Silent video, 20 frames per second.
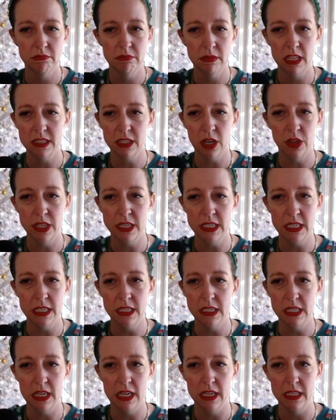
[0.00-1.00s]
That's all that
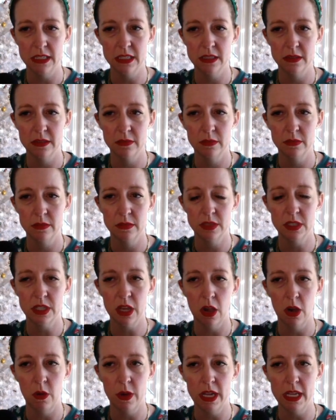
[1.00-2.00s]
D&D is.
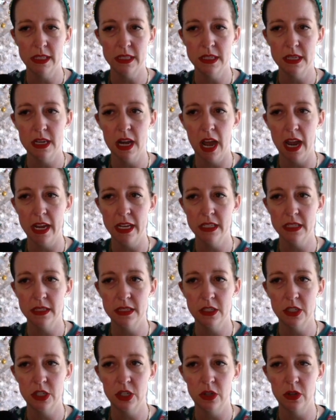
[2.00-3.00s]
So it's nice
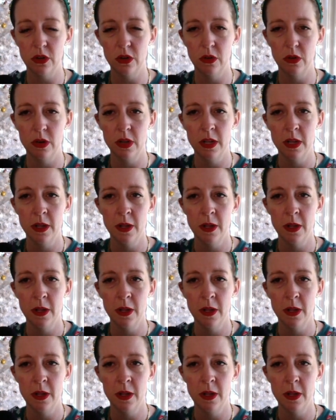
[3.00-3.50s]
to,